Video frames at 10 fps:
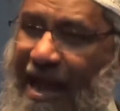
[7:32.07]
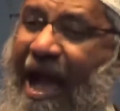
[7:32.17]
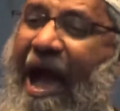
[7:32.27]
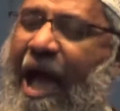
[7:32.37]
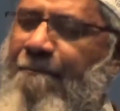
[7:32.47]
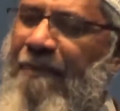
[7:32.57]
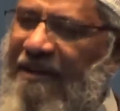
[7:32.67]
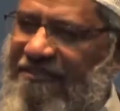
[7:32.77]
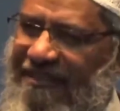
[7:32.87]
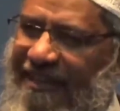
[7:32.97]
I
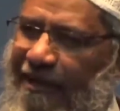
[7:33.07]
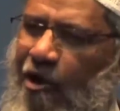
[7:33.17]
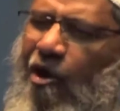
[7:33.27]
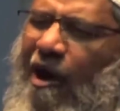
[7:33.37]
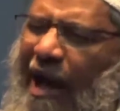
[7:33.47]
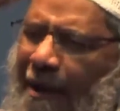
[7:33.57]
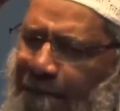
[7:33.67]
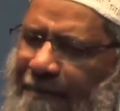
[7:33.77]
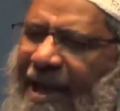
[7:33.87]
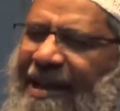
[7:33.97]
personally know
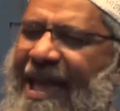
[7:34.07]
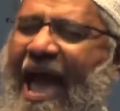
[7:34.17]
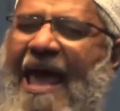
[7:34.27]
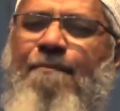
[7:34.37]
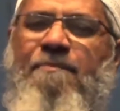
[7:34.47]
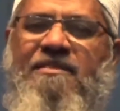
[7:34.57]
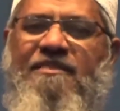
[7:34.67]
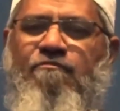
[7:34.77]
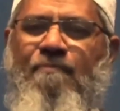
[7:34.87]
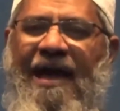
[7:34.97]
many Arab
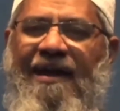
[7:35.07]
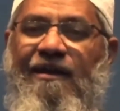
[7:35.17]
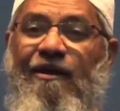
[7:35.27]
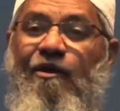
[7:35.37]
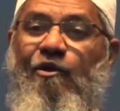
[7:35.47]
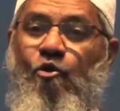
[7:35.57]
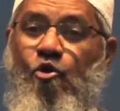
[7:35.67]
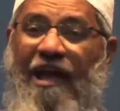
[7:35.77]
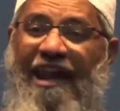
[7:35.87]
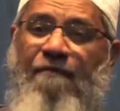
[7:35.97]
businessmen
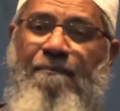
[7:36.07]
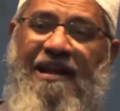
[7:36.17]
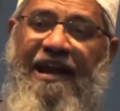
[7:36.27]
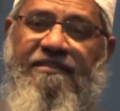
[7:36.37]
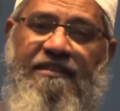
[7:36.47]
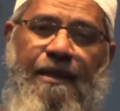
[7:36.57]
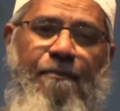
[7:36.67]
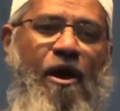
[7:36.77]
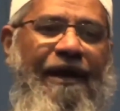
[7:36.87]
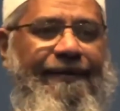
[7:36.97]
who can have Bill Gates in the
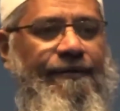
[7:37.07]
pocket.